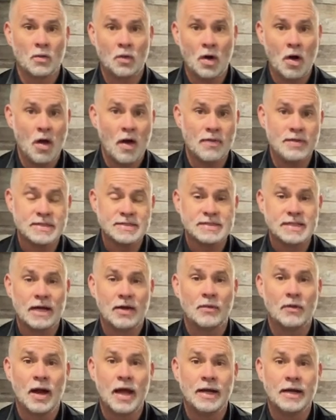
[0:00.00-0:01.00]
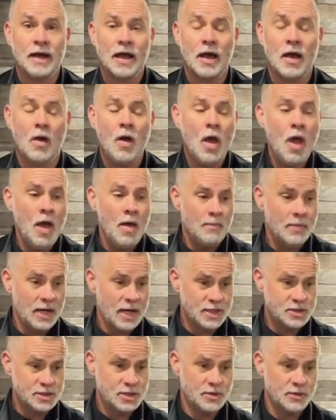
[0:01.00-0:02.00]
were on the sale right now. But
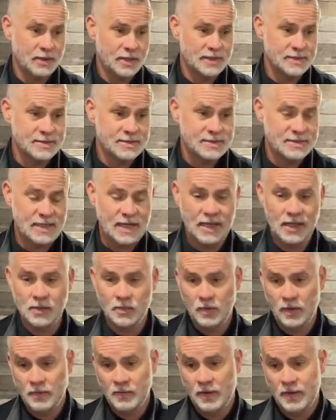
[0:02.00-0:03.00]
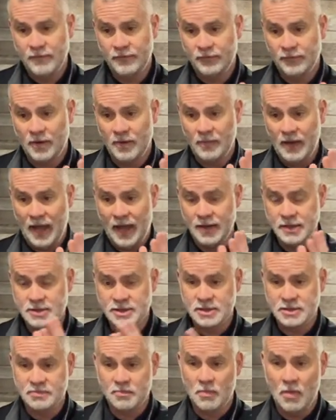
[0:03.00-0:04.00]
as you can see, we went from a
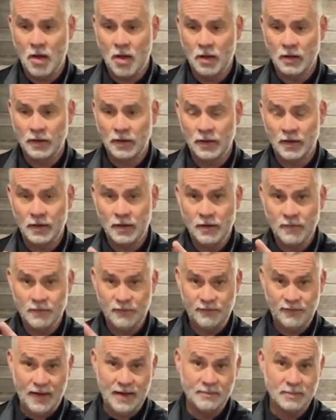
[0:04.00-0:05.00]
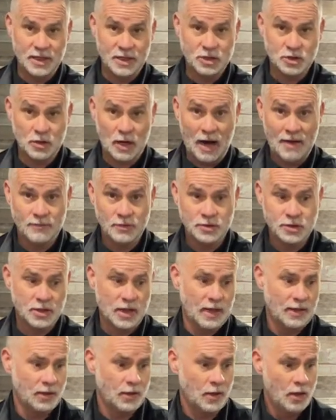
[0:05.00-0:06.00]
smaller family travel
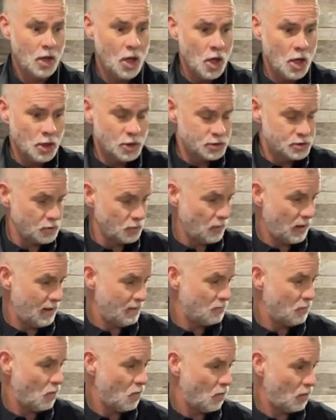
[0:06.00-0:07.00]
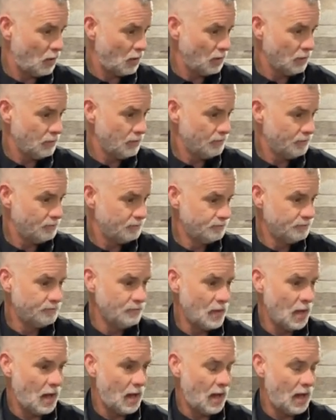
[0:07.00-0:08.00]
trailer to a more
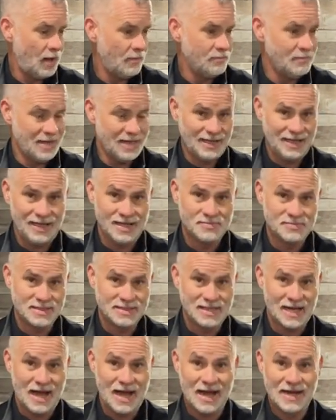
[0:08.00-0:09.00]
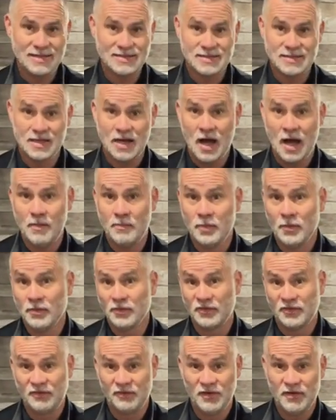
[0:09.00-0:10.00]
Uh, medium-sized
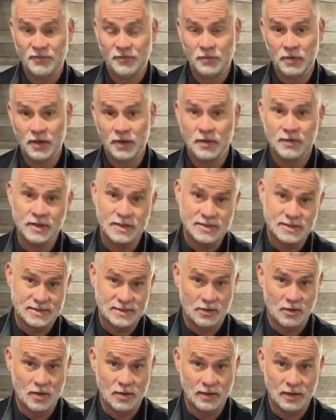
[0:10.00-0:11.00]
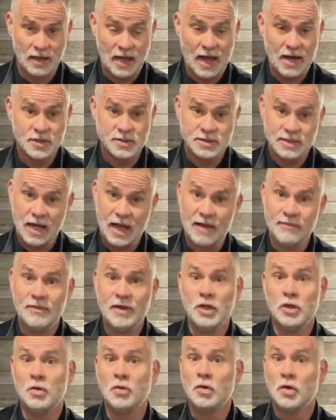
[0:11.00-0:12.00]
couple's fifth wheel that's still on the lighter side
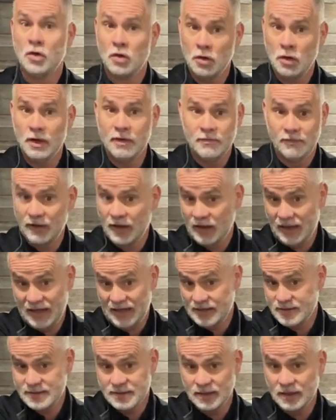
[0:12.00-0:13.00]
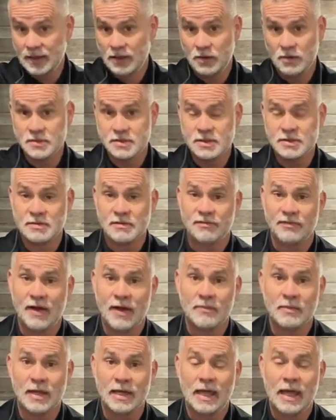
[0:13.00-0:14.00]
that you could very easily use as a family